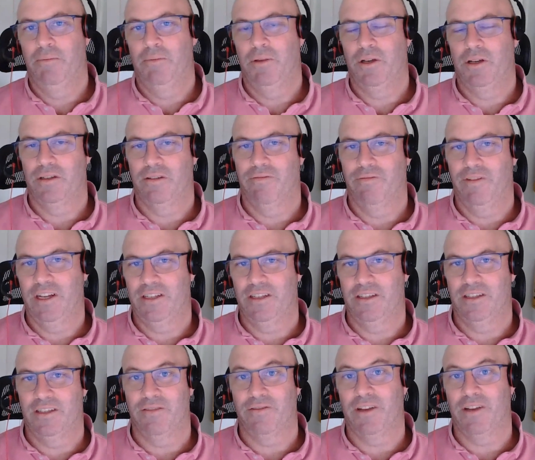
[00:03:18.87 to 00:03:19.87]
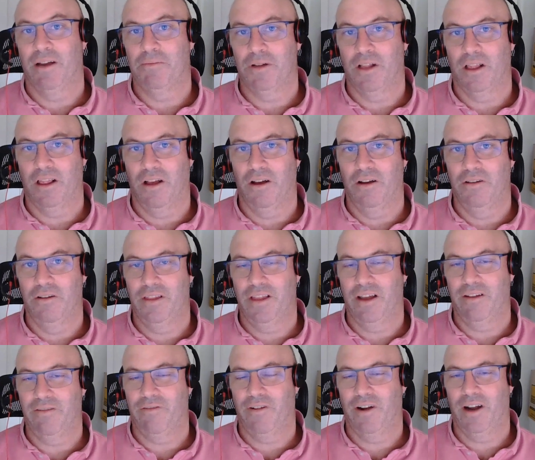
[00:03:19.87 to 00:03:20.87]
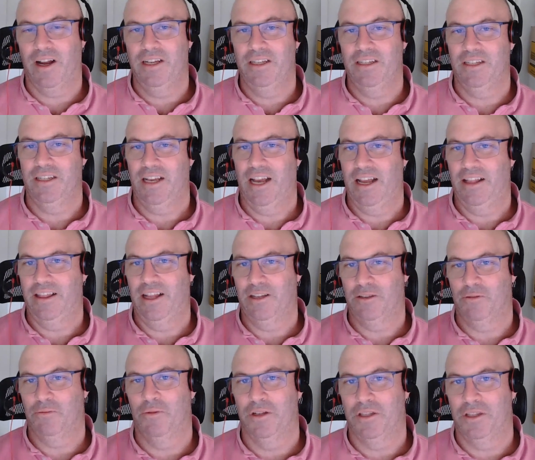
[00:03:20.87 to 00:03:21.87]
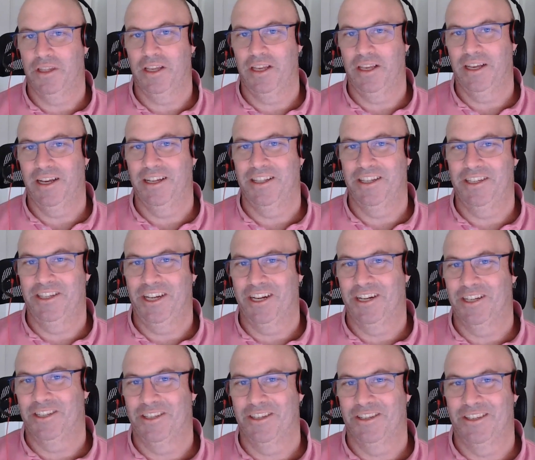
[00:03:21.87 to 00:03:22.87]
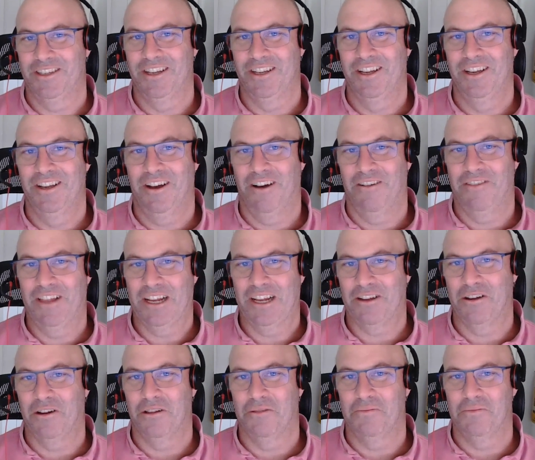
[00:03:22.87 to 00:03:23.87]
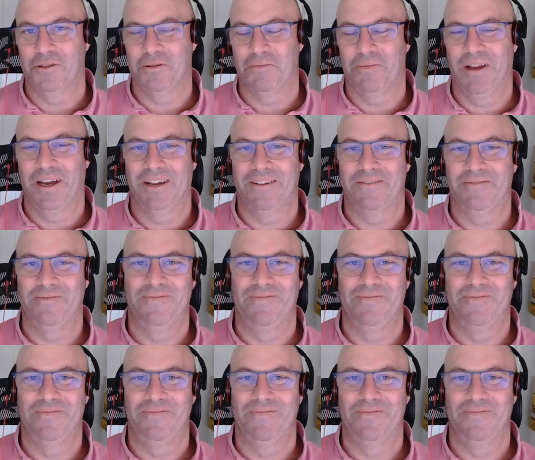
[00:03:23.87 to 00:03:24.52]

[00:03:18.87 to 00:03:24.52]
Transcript: because investors have come to loathe that phrase, and that's what the genesis of that column was about.